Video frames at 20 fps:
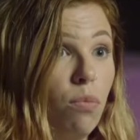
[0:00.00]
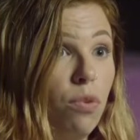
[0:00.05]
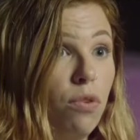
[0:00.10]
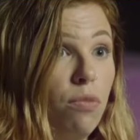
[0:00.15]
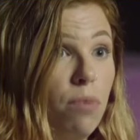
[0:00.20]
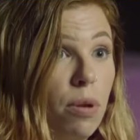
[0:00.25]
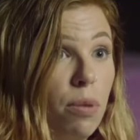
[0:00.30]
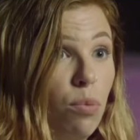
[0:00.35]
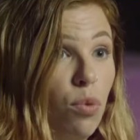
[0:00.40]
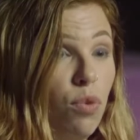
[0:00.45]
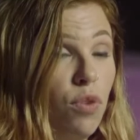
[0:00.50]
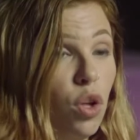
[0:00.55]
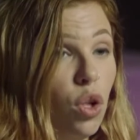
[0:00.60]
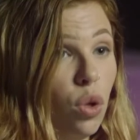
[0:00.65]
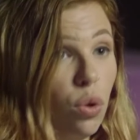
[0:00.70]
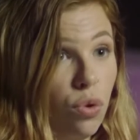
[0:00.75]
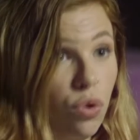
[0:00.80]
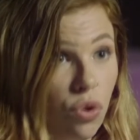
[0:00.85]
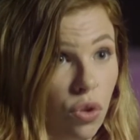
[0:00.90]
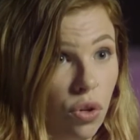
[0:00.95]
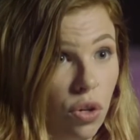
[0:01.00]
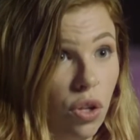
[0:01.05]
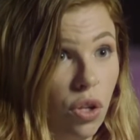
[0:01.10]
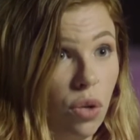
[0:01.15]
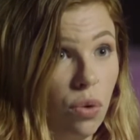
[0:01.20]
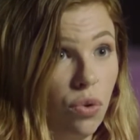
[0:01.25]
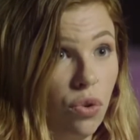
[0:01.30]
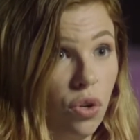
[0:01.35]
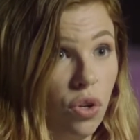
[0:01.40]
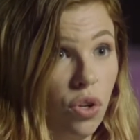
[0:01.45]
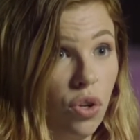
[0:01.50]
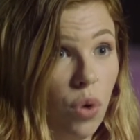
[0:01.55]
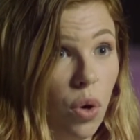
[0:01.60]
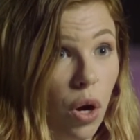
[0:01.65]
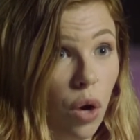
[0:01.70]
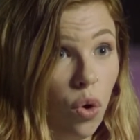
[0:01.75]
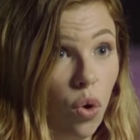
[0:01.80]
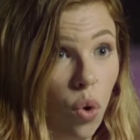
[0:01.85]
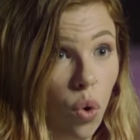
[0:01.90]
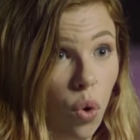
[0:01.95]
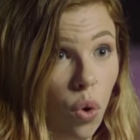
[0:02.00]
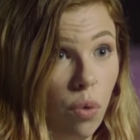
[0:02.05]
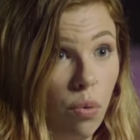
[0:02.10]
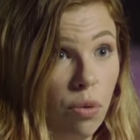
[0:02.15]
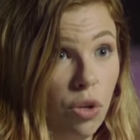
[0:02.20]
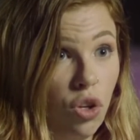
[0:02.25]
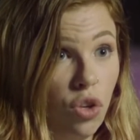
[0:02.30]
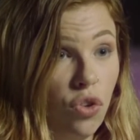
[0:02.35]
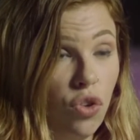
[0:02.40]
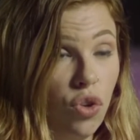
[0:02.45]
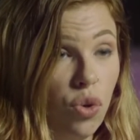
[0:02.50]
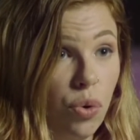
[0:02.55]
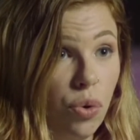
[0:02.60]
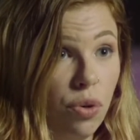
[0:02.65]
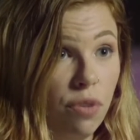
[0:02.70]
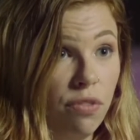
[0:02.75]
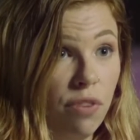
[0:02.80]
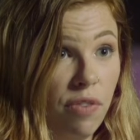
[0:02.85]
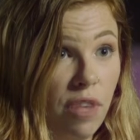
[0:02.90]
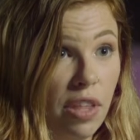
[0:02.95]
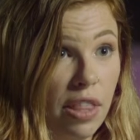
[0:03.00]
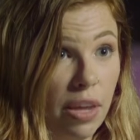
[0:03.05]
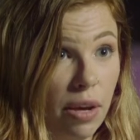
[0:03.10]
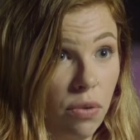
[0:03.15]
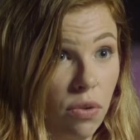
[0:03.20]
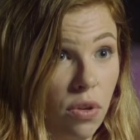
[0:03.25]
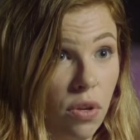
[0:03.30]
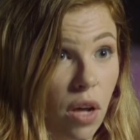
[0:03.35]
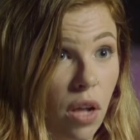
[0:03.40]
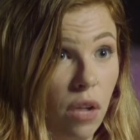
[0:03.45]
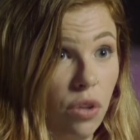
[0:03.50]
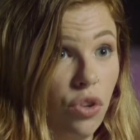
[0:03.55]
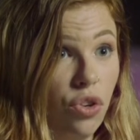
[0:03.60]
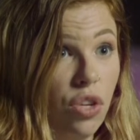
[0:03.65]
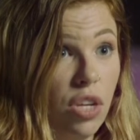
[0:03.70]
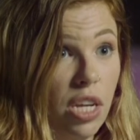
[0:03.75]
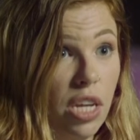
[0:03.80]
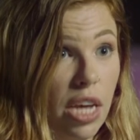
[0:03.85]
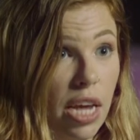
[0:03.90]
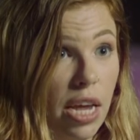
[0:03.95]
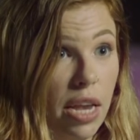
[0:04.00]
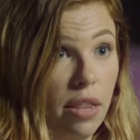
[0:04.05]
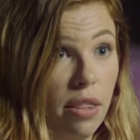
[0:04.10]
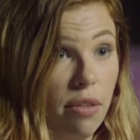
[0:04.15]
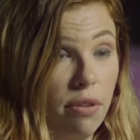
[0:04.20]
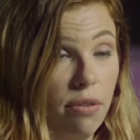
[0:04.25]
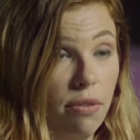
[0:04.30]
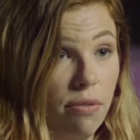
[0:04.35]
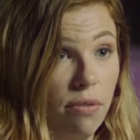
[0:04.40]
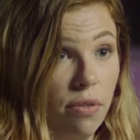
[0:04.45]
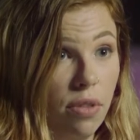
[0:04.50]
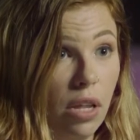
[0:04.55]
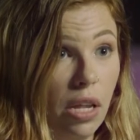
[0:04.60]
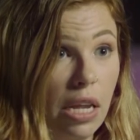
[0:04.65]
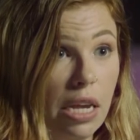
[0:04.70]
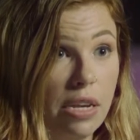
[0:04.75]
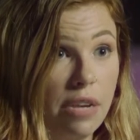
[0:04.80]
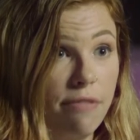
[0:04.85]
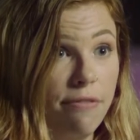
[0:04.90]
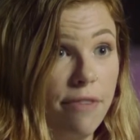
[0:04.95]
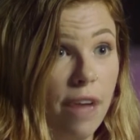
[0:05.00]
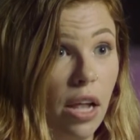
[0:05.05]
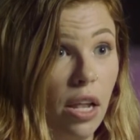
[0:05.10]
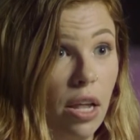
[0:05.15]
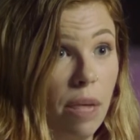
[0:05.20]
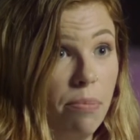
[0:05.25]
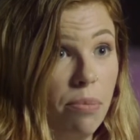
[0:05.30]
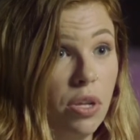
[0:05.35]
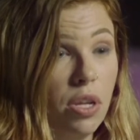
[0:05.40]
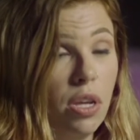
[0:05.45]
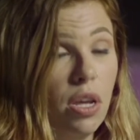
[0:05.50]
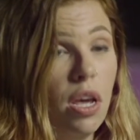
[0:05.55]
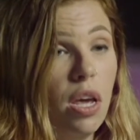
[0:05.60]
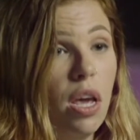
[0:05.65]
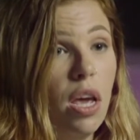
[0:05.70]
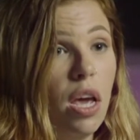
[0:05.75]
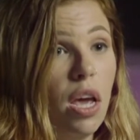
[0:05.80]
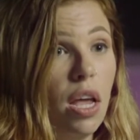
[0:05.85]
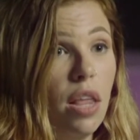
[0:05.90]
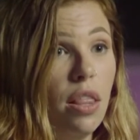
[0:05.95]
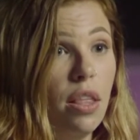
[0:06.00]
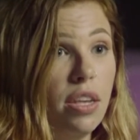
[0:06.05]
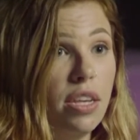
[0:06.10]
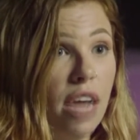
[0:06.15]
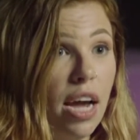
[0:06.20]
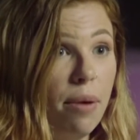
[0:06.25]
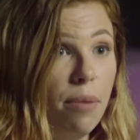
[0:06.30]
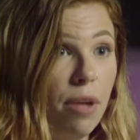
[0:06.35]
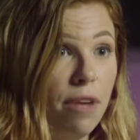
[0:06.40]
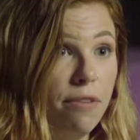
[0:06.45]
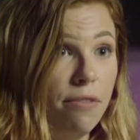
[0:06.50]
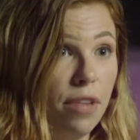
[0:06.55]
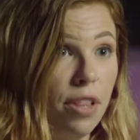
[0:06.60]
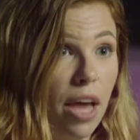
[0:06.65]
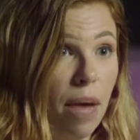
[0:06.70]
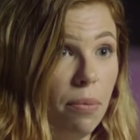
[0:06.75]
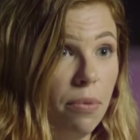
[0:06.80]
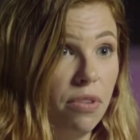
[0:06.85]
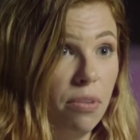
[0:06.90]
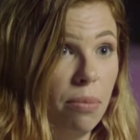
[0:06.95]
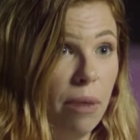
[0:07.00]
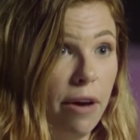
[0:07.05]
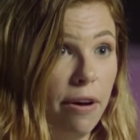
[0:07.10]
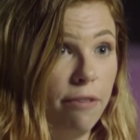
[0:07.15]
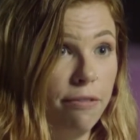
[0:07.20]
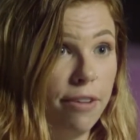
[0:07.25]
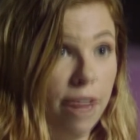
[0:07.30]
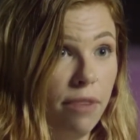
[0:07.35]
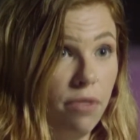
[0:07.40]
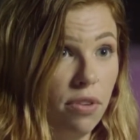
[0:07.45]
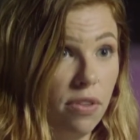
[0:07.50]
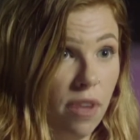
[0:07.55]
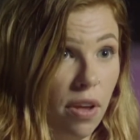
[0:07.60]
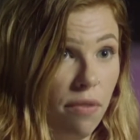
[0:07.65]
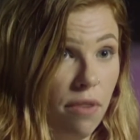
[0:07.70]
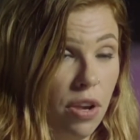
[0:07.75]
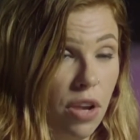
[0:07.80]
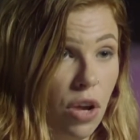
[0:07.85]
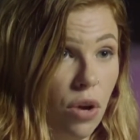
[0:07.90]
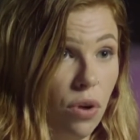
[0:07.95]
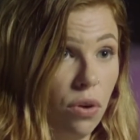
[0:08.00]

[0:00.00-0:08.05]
we've been moving closer and closer to our goal, which is $250,000 to get the land developed. And the timeline for that was about 5 to 7